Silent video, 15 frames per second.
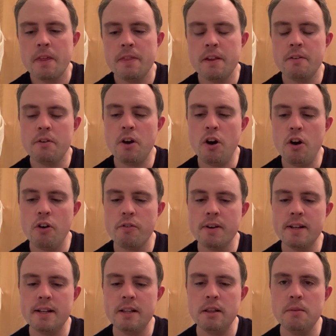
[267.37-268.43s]
There are
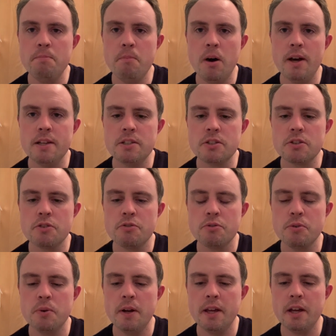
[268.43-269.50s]
horrid little mice
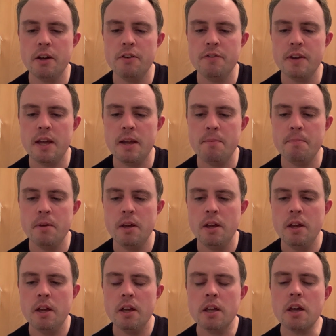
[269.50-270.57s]
crawling over him.
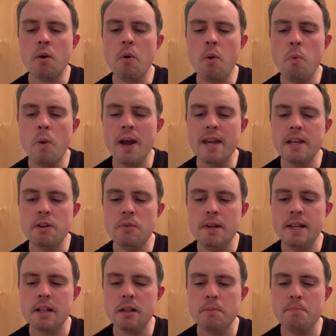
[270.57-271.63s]
Go away, you
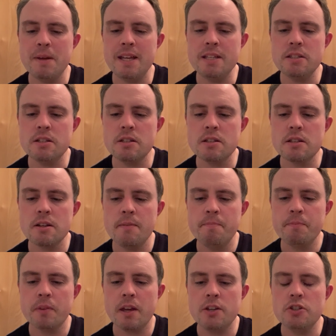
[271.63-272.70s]
little beasts."
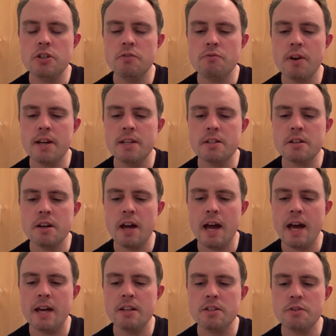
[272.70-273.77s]
And she raised her
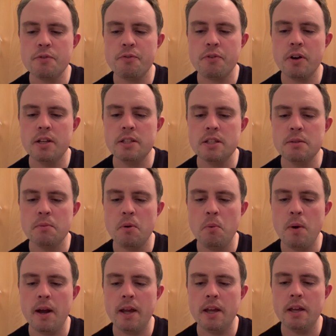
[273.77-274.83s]
hand to frighten them
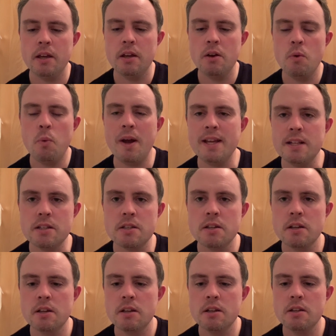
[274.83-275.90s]
away. "Wait,"
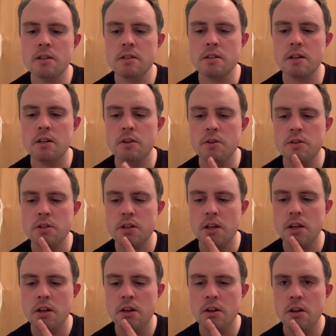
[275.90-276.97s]
said
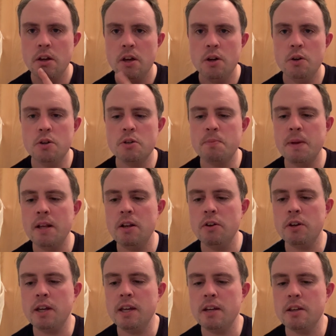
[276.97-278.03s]
Lucy, who had been
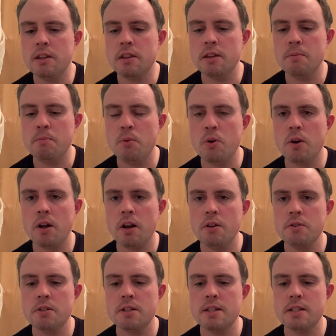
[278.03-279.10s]
looking at them more
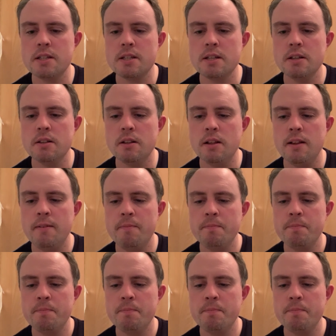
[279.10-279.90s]
closely still.